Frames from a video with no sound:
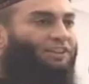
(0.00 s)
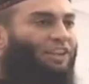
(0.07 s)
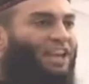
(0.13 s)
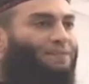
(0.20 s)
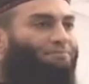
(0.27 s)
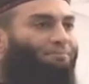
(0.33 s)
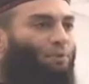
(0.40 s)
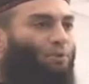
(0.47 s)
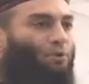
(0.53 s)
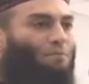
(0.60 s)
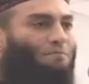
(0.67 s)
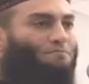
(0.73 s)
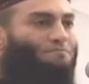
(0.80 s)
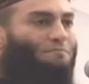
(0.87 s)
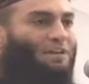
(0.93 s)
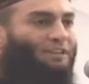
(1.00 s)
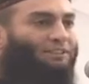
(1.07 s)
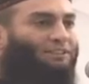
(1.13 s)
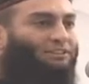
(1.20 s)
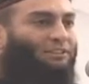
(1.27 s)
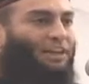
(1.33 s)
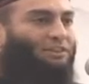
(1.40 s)
example
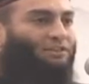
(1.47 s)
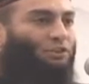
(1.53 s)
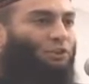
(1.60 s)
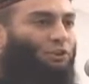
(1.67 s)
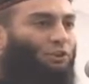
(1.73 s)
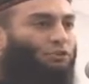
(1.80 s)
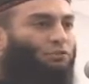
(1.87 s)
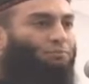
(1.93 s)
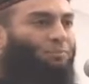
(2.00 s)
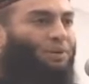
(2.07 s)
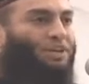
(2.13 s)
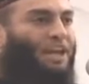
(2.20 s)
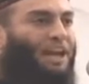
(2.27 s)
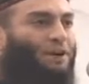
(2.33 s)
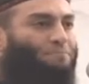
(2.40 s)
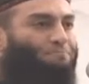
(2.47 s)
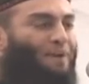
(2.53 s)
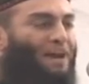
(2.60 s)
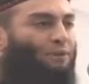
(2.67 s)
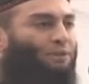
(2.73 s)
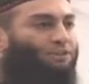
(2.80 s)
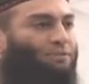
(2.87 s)
must and should be our
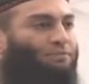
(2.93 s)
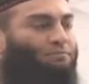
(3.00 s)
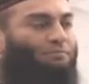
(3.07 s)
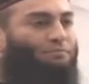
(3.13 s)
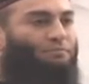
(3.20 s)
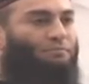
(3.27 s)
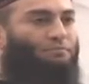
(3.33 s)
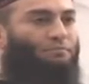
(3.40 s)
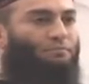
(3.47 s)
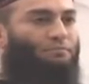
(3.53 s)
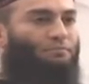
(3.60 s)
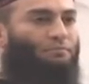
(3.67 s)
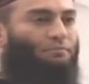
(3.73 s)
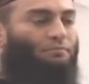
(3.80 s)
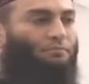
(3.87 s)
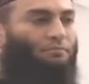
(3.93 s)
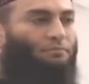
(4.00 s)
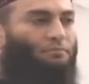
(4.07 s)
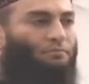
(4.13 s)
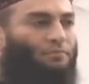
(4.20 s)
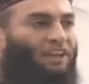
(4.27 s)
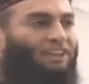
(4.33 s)
paradigm.
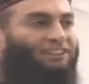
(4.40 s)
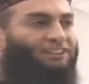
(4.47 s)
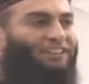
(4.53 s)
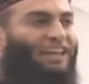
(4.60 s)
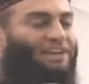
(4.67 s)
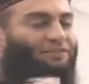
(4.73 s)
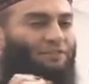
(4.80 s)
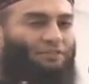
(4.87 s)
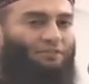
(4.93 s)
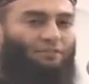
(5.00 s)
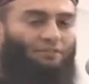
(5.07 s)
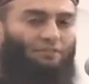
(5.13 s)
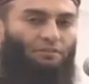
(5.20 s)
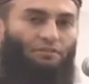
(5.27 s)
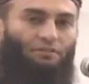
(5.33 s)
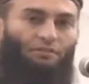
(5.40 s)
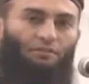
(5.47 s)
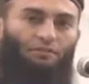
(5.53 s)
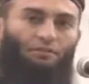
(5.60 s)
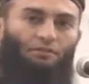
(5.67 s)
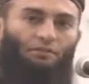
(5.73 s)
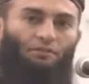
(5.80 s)
His standard
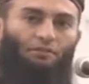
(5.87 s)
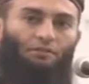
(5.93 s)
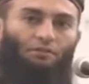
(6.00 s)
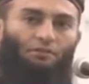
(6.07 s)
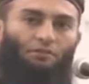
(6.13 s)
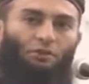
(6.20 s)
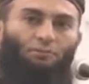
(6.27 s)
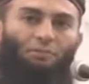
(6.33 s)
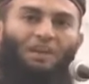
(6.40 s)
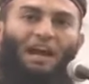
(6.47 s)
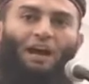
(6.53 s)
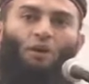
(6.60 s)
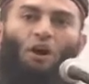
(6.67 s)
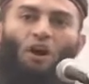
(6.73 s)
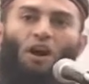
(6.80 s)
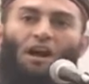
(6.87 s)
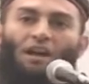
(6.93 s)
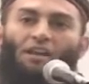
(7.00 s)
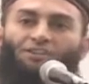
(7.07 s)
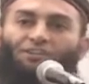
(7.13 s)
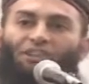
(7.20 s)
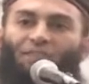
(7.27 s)
should be our
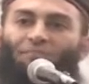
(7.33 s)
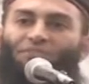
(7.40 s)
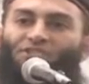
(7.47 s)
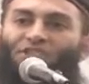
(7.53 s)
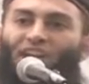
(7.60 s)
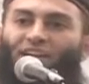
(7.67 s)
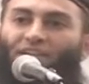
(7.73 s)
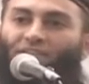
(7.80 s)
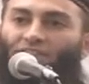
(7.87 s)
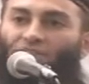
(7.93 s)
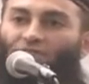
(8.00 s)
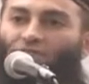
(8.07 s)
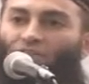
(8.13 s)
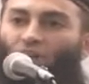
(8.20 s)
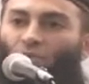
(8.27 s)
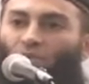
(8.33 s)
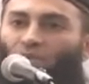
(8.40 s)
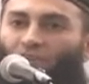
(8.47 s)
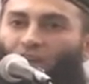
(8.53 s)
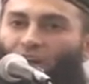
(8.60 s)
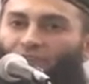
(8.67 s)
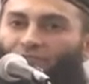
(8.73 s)
highest objective goal
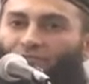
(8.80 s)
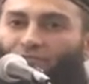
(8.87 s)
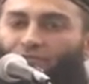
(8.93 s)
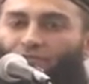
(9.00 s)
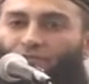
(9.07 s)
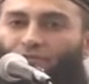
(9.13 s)
in life.